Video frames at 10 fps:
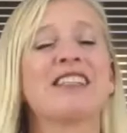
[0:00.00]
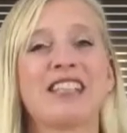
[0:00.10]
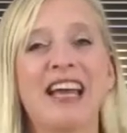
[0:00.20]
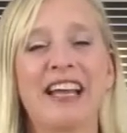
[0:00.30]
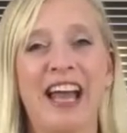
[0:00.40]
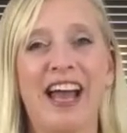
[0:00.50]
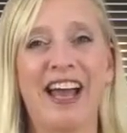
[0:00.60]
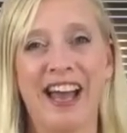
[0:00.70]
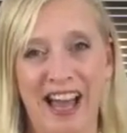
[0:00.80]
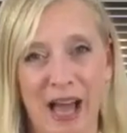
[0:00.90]
Take care.
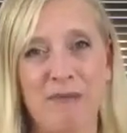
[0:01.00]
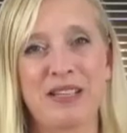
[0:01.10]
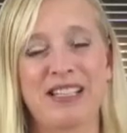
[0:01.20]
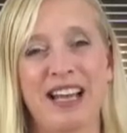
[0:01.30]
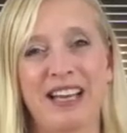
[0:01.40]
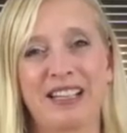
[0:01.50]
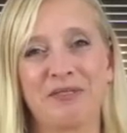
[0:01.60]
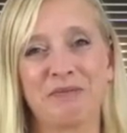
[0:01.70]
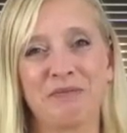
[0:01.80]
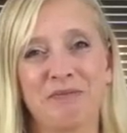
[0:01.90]
Happy selling.
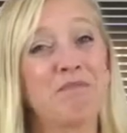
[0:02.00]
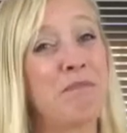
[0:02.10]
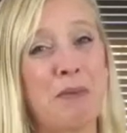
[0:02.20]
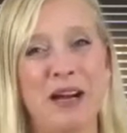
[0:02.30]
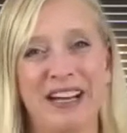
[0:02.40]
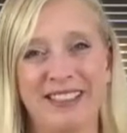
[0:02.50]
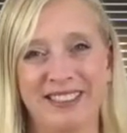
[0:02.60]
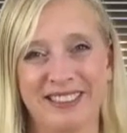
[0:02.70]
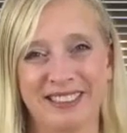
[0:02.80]
Bye-bye.